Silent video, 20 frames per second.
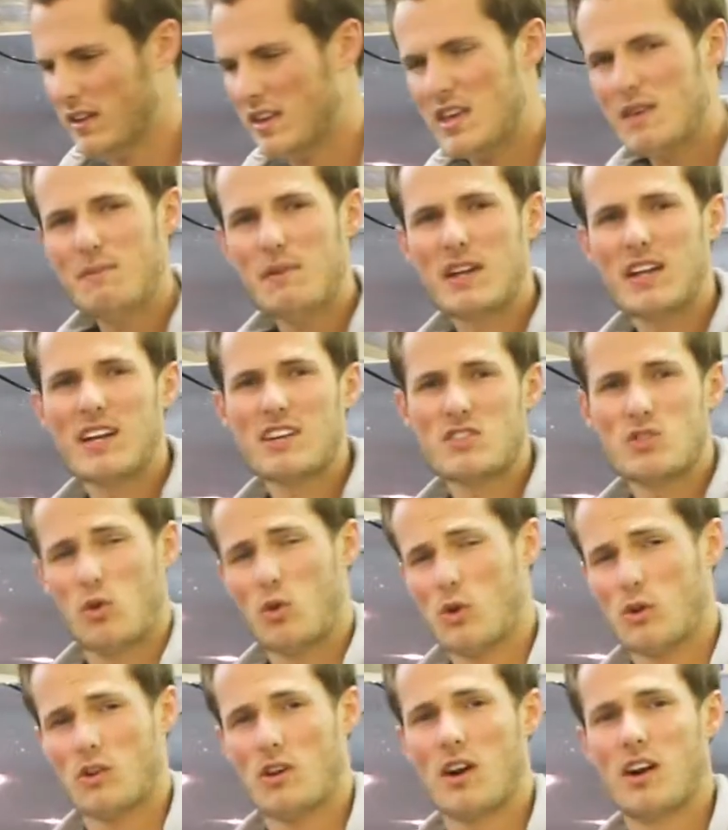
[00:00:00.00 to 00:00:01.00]
email us,
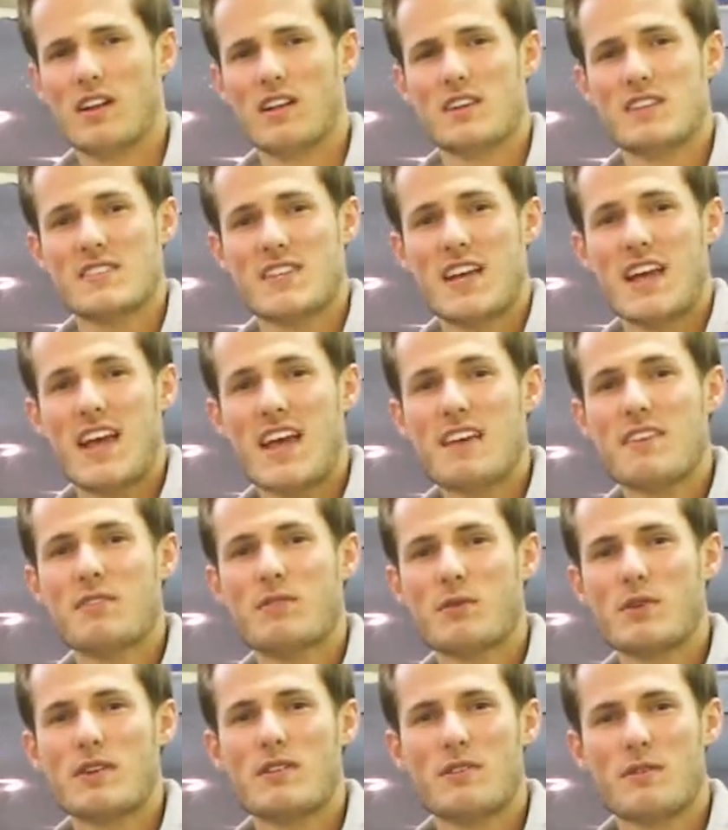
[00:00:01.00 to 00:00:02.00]
or call us at
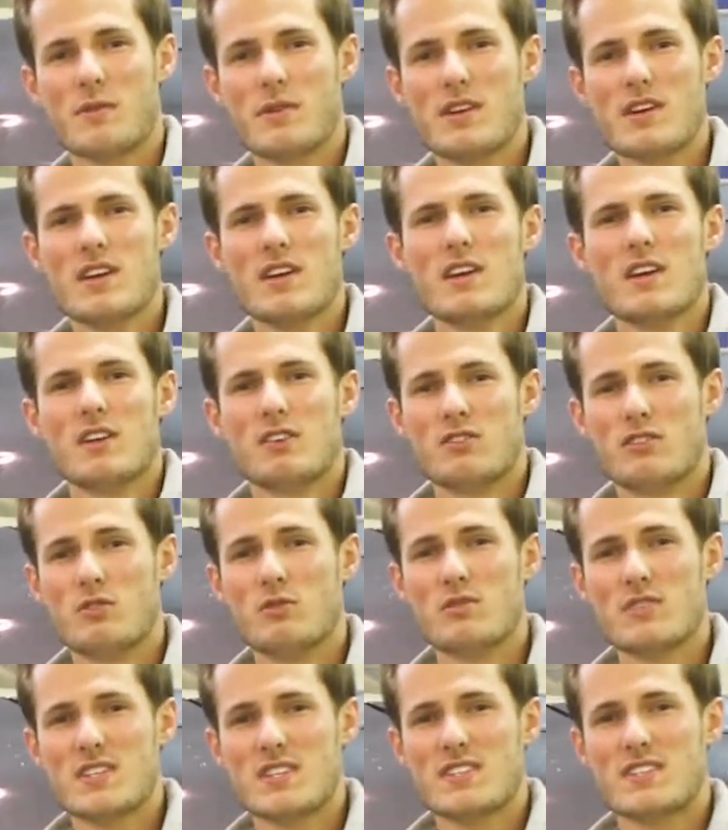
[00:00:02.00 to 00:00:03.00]
833
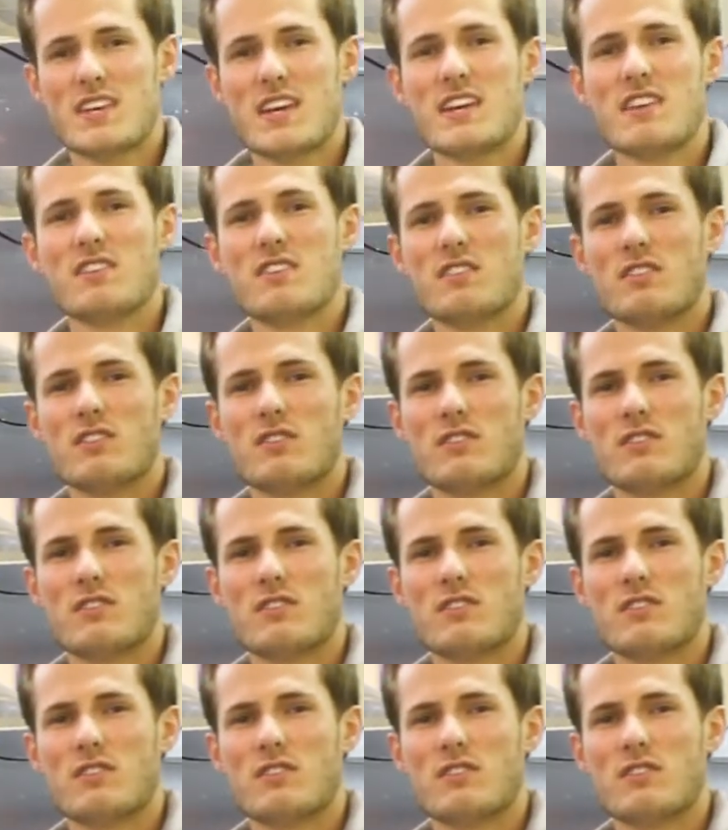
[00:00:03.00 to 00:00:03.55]
268